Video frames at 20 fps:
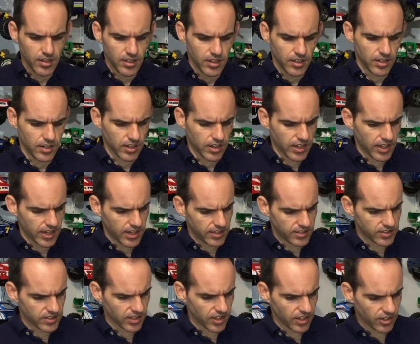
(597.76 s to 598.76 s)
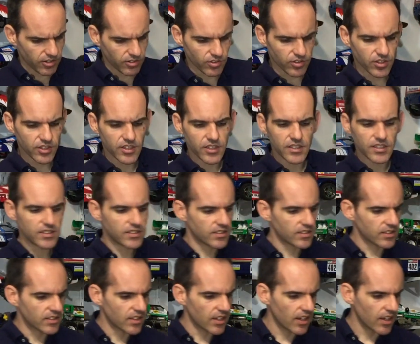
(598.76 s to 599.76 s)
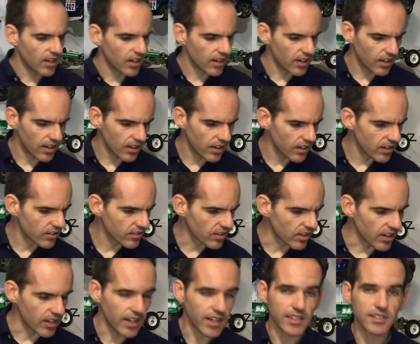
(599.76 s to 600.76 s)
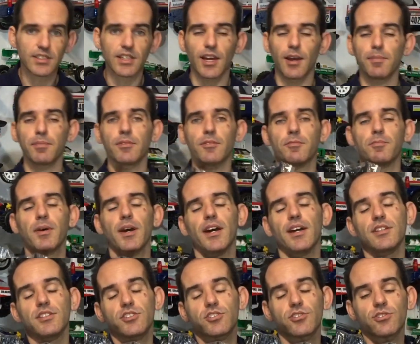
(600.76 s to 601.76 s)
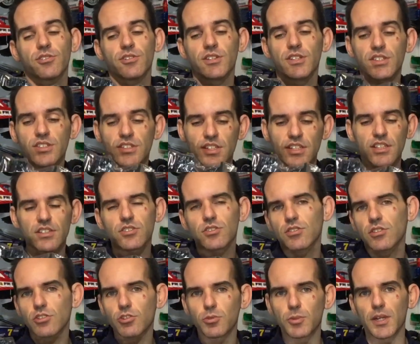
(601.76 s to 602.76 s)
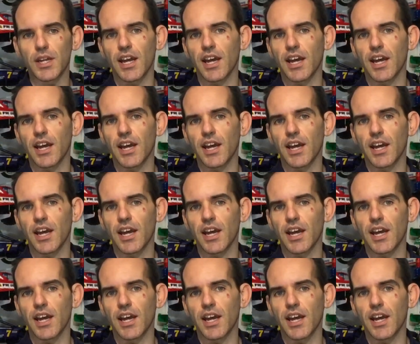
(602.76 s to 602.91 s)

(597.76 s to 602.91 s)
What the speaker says: Okay, so the next couple of parts trees, these are a little bit